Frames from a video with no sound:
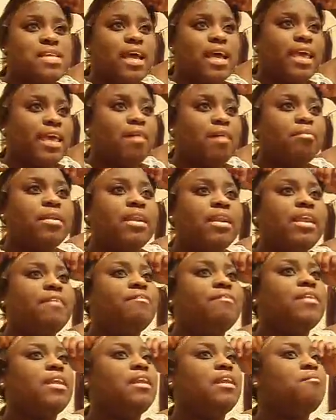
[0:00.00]
I kept
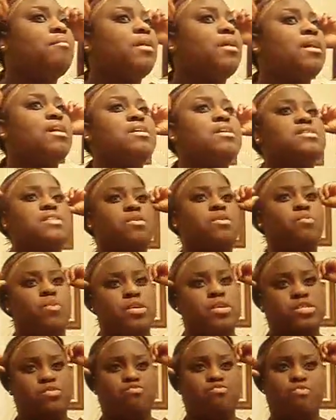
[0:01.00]
lifting it because it
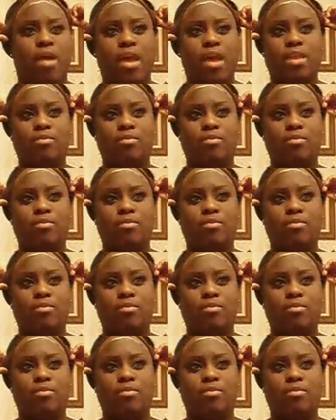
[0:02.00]
wasn't right,